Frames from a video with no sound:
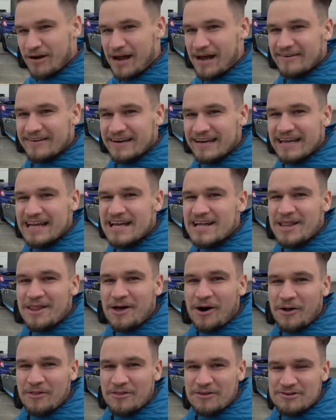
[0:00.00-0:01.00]
proudly
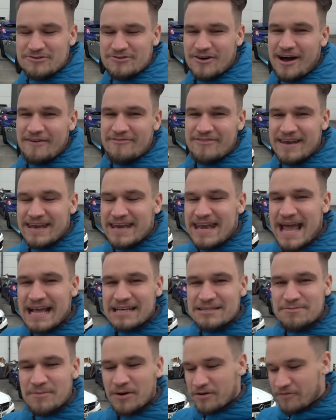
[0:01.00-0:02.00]
on the drive. The
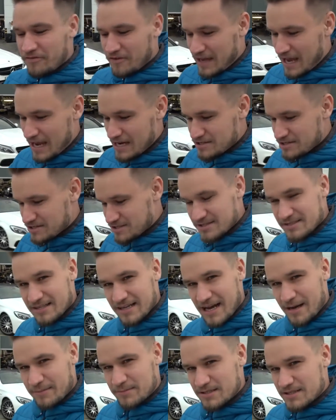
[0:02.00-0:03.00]
next modifications to
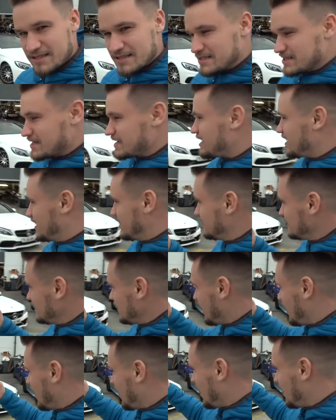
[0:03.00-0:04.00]
come to this car
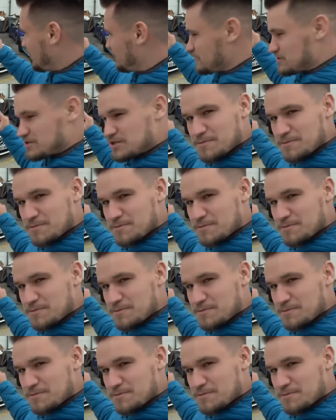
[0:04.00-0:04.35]
are the